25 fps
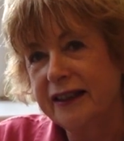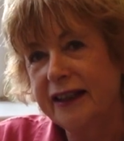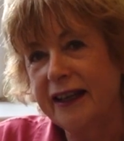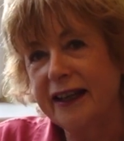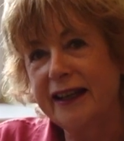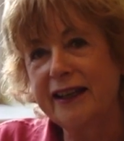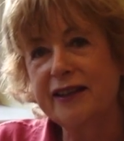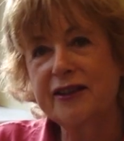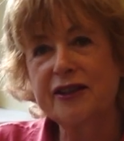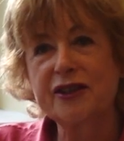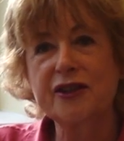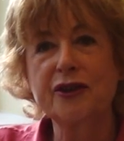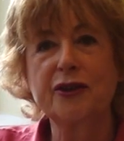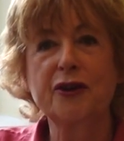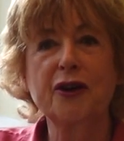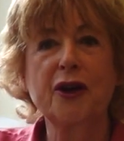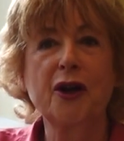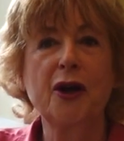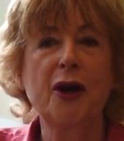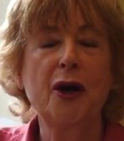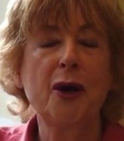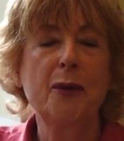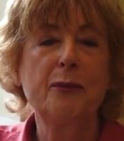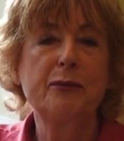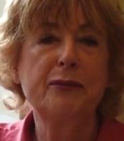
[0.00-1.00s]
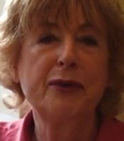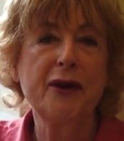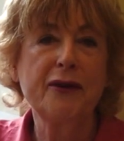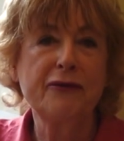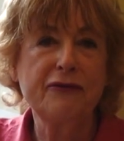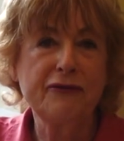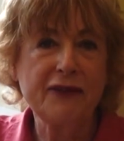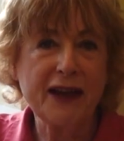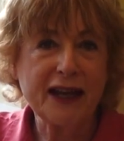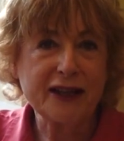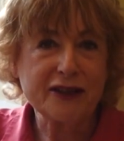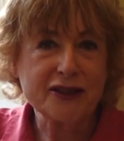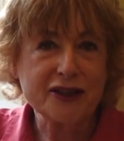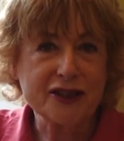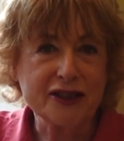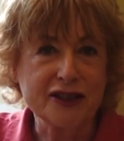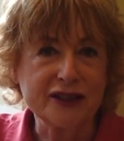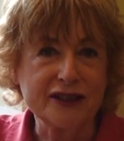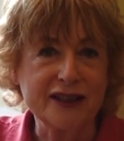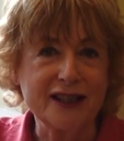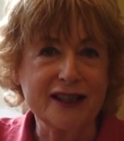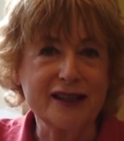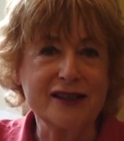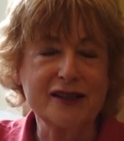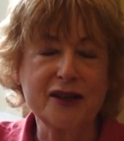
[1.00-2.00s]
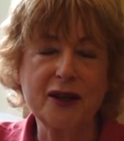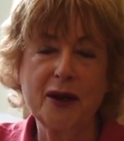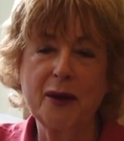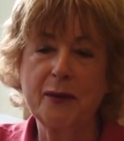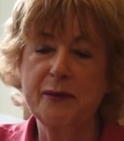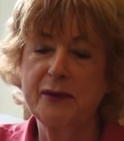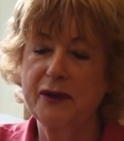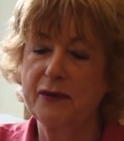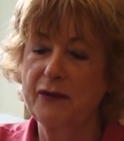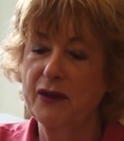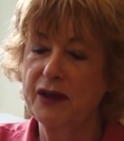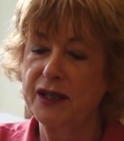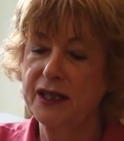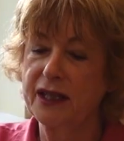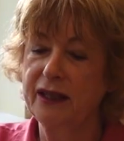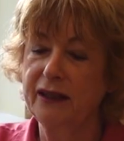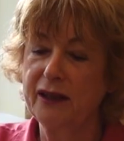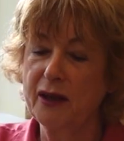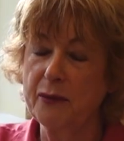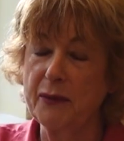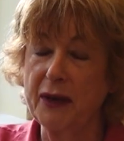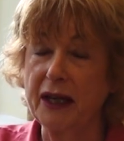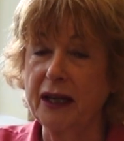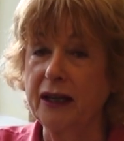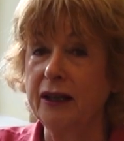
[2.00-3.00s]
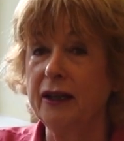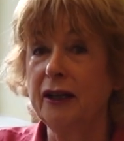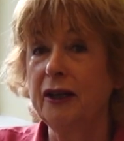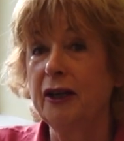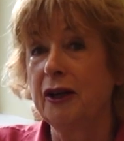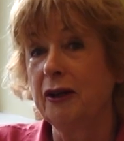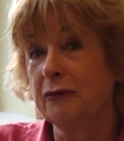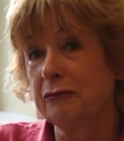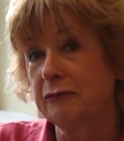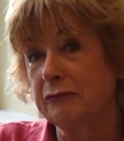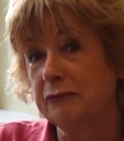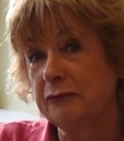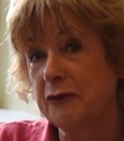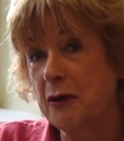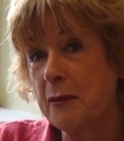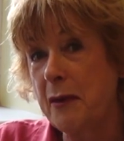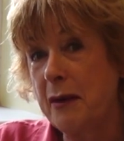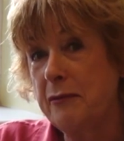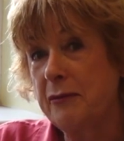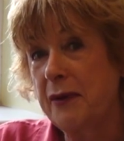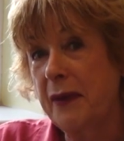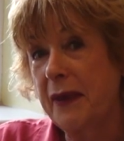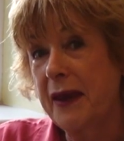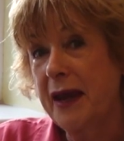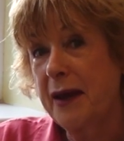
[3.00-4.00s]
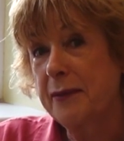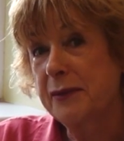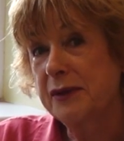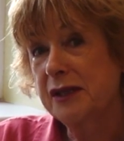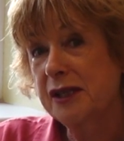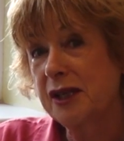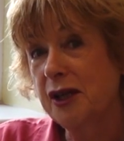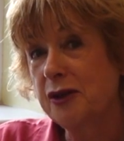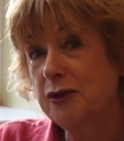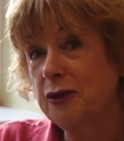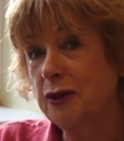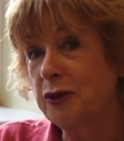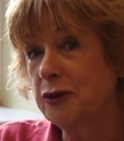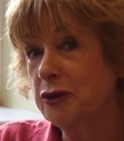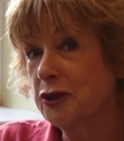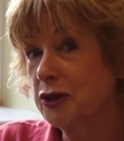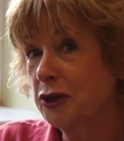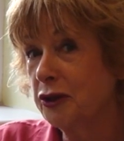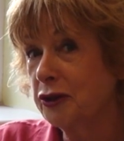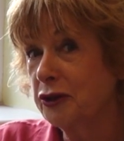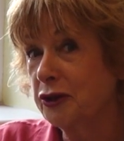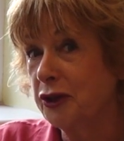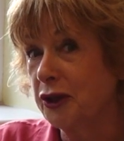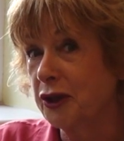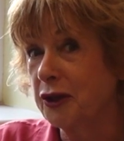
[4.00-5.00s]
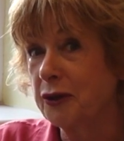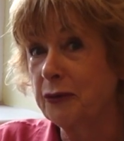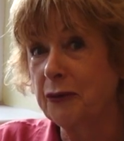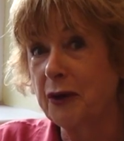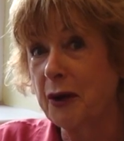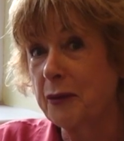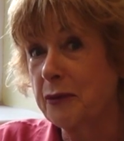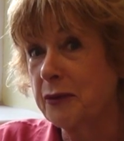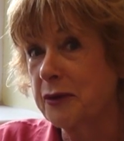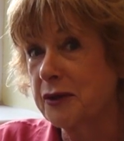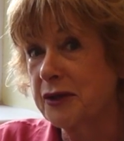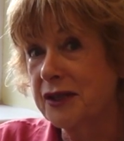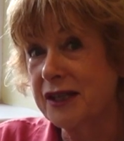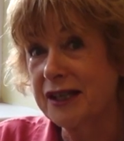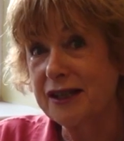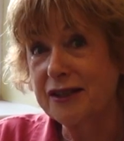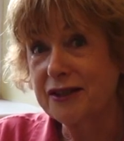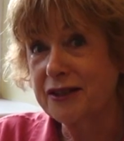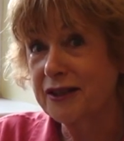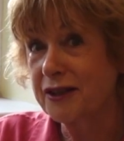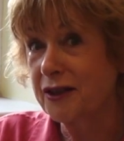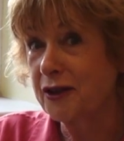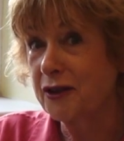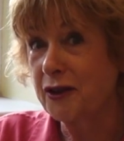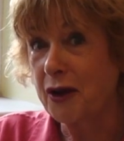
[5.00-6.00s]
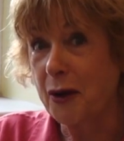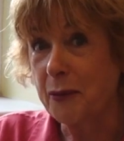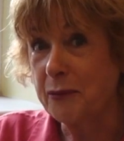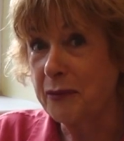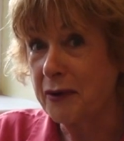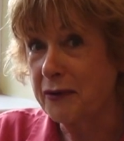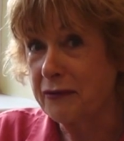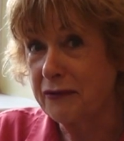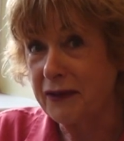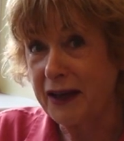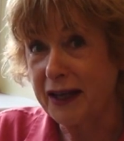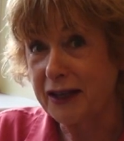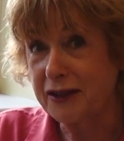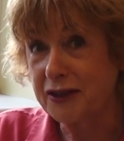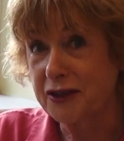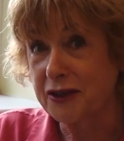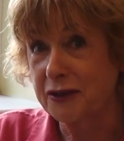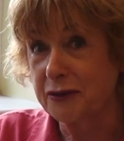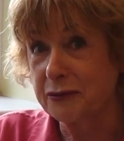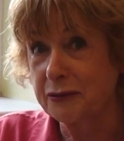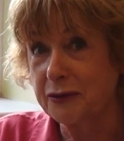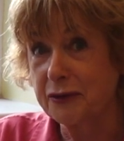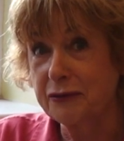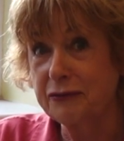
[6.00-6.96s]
It took perfection in terms of the timing. Remember the episode on chocolate where precision and perfection were